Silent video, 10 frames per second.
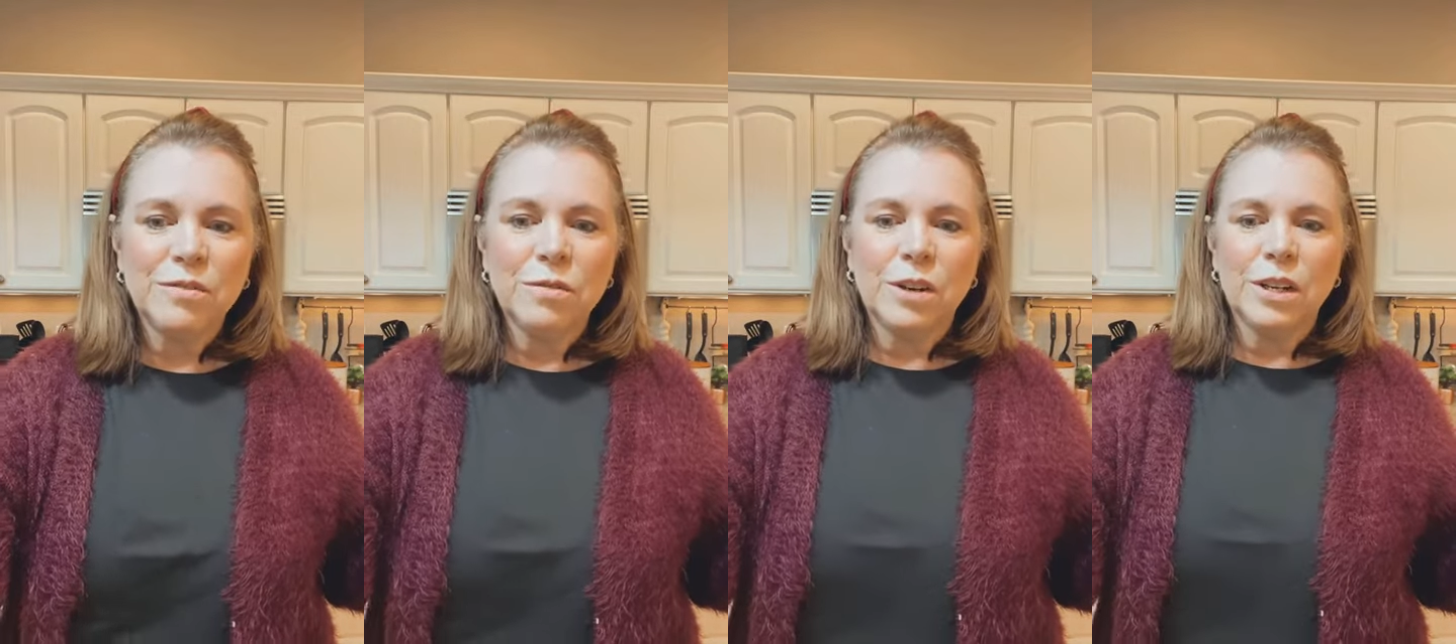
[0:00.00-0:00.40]

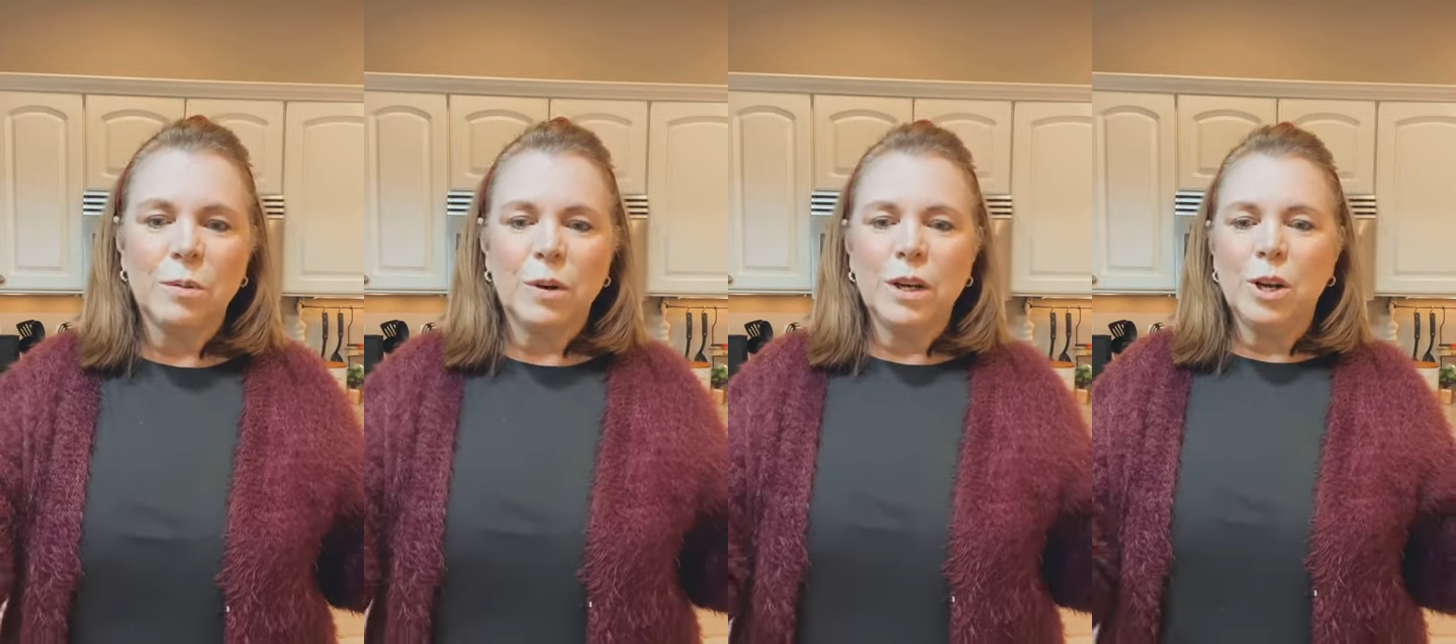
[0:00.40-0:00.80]
for
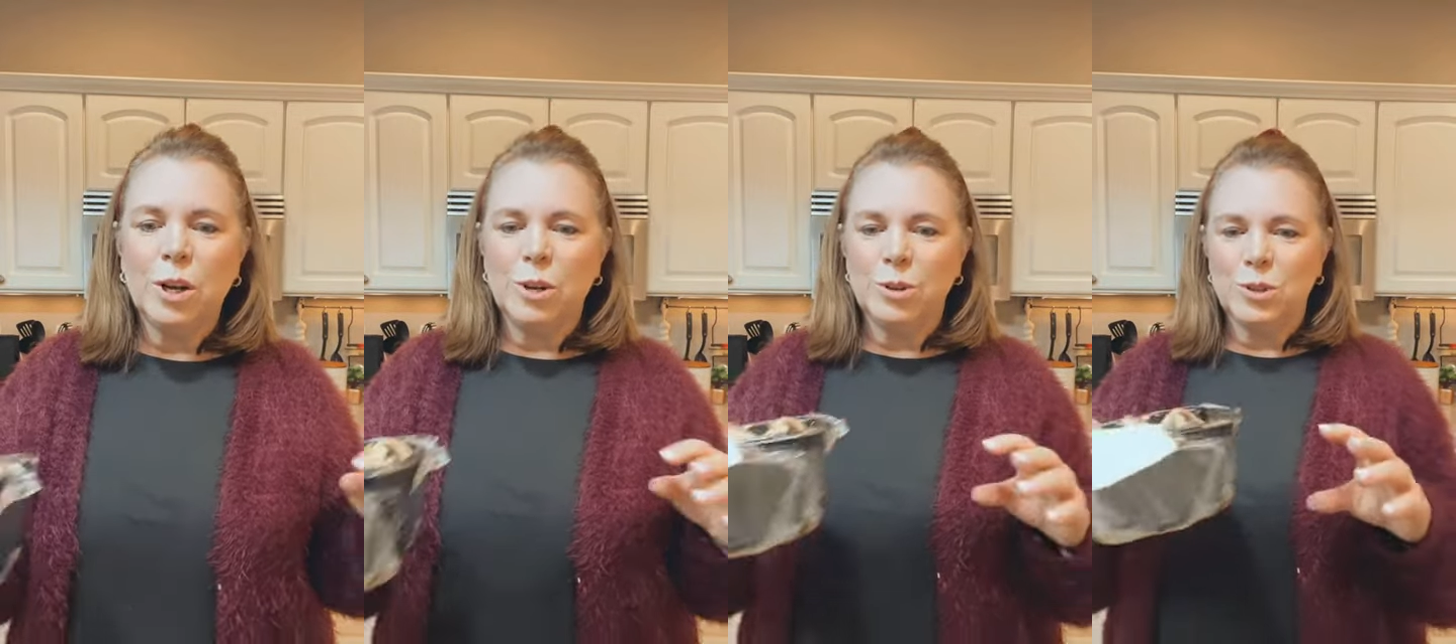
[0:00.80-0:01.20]
anyone
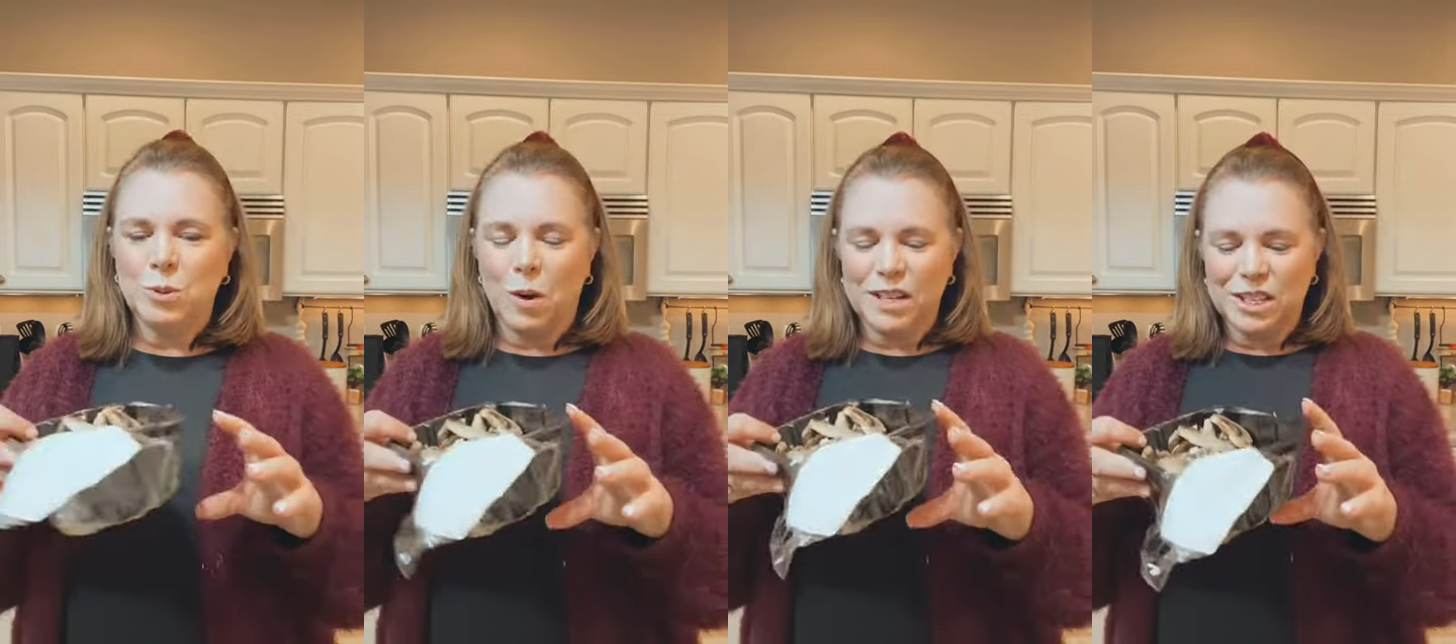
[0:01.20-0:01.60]
who's
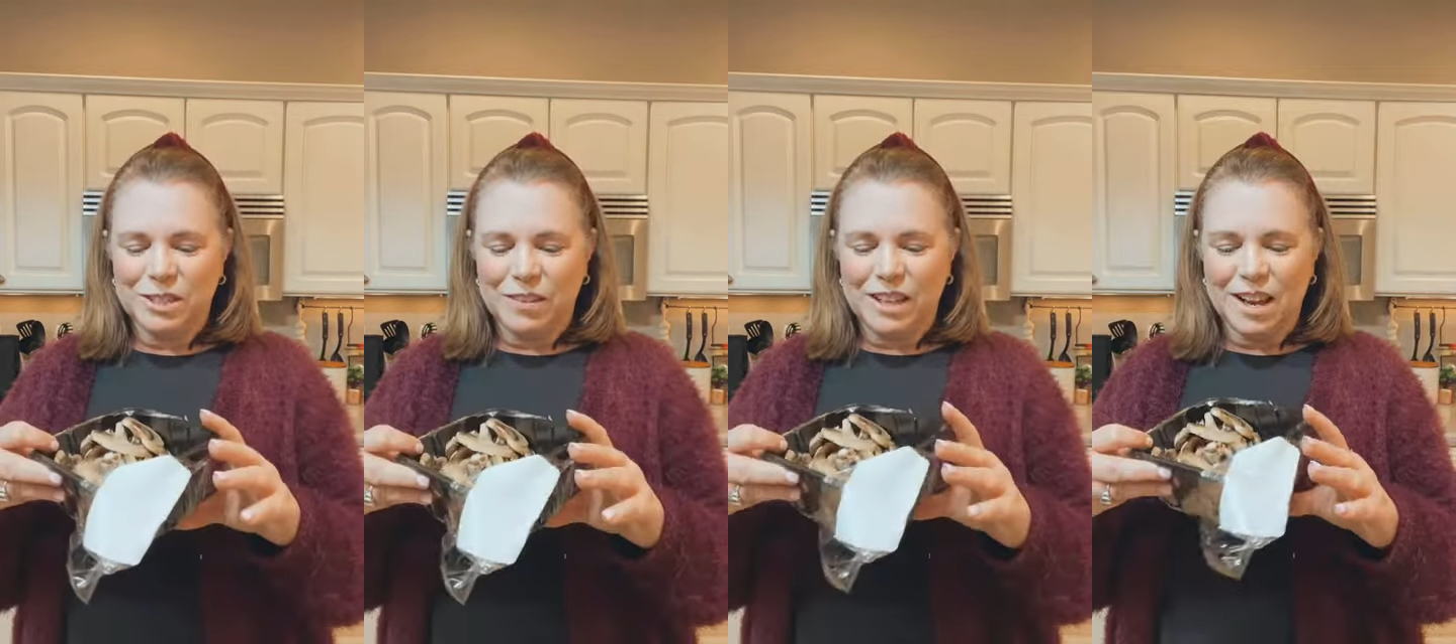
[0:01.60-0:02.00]
watching
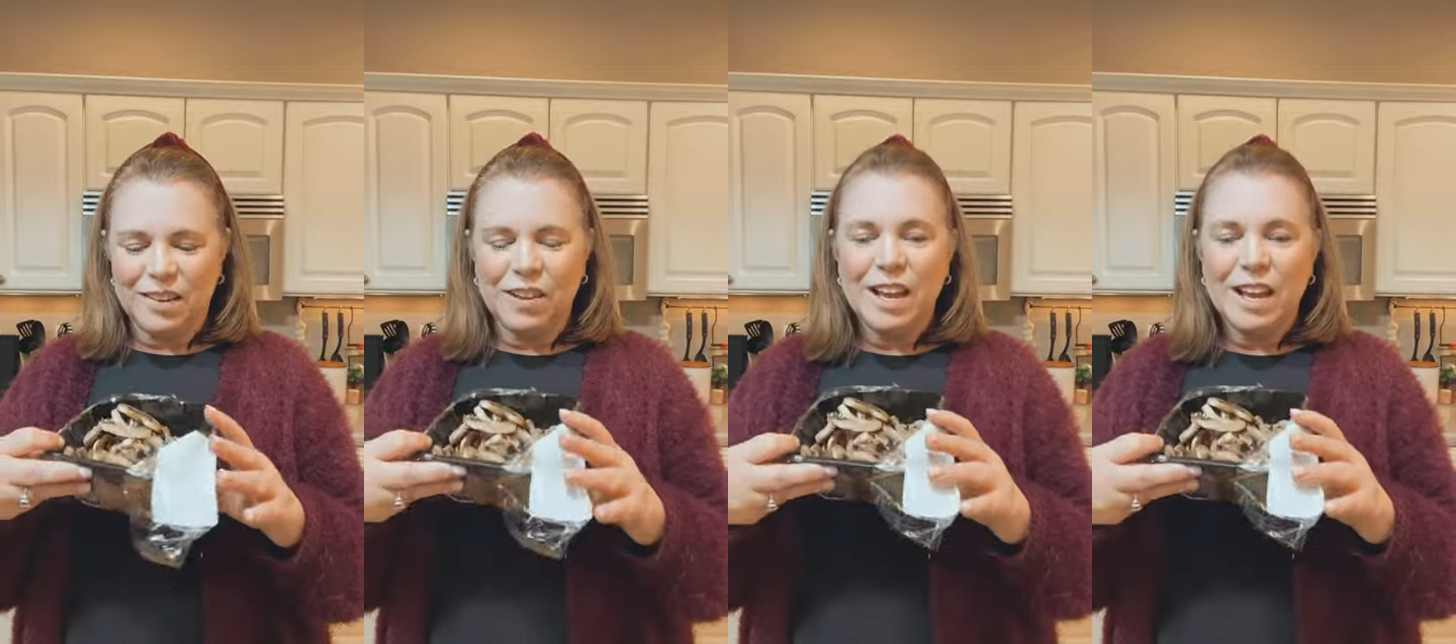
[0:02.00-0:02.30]
me live.